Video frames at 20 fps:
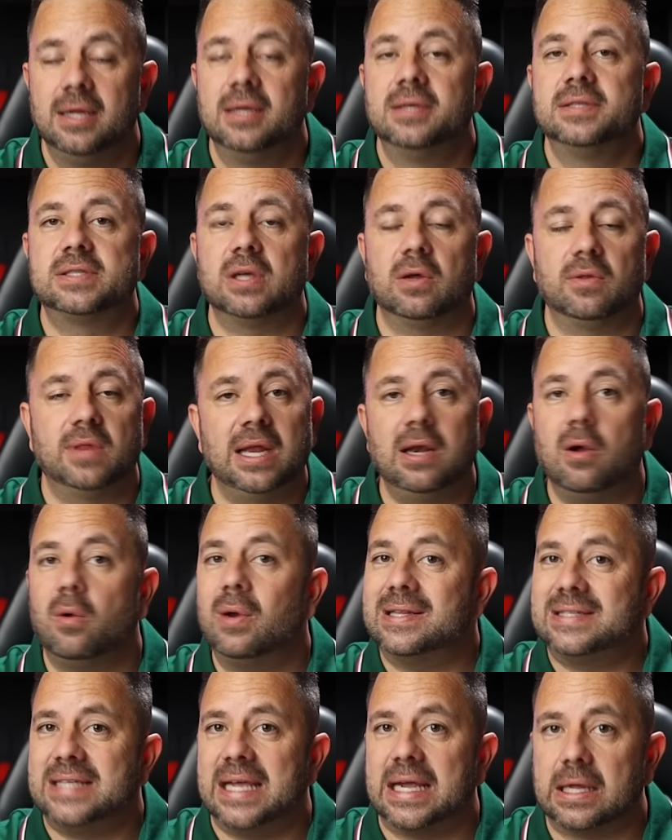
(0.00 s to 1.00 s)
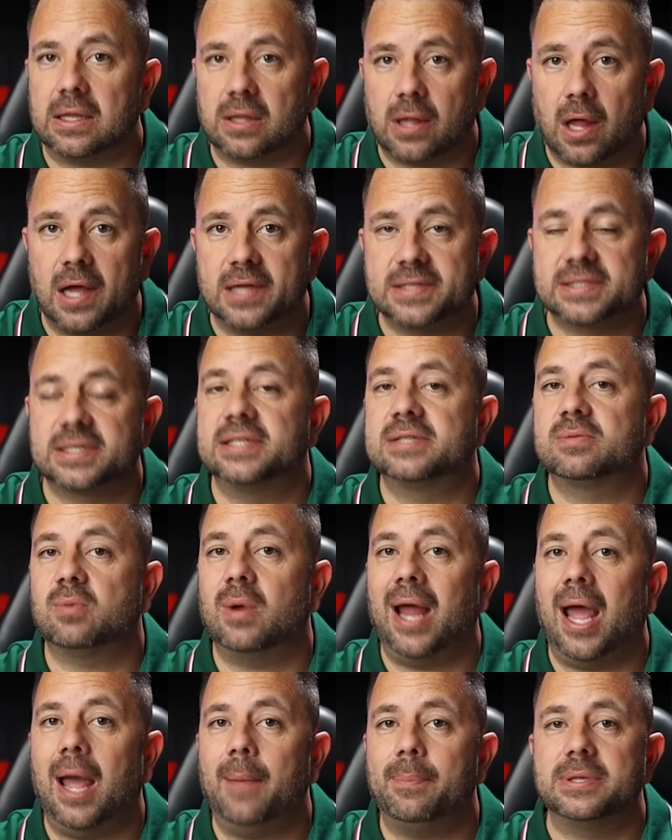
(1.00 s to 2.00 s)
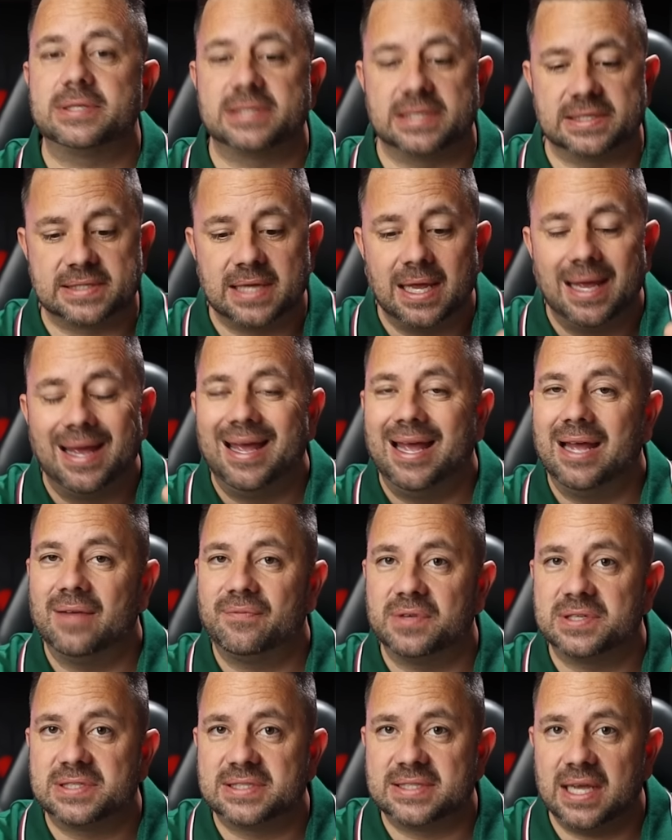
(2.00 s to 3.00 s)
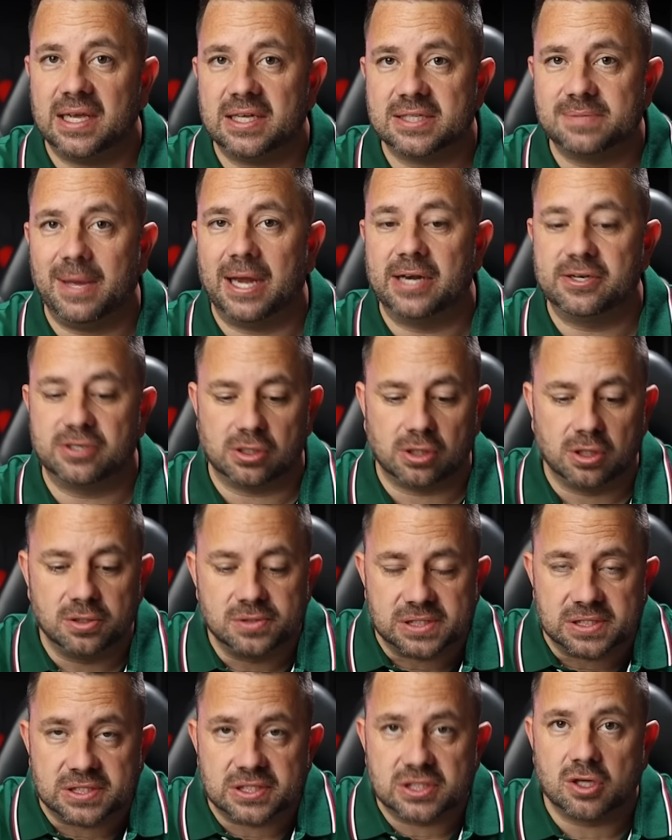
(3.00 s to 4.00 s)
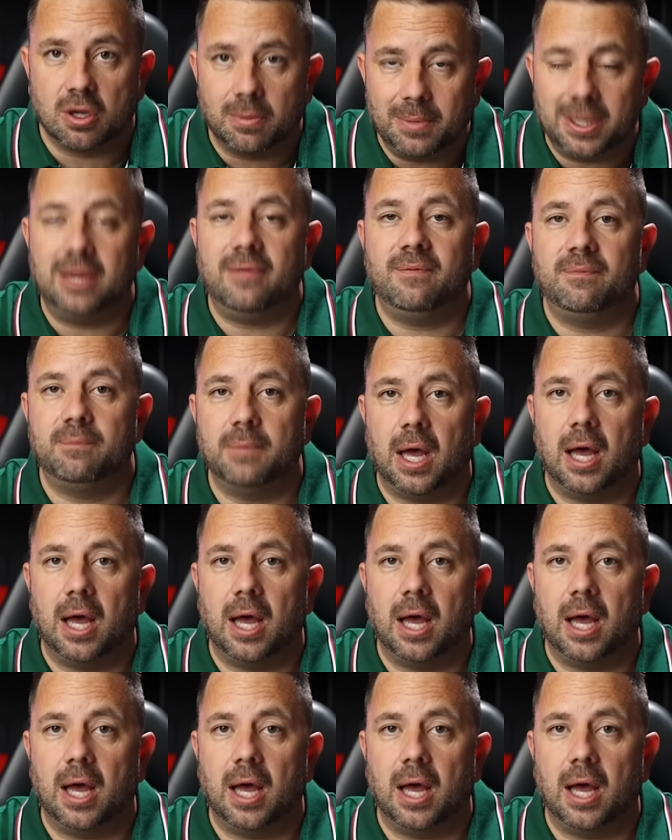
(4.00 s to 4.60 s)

So they don't want to take a loss because what happens is if a sales manager loses so many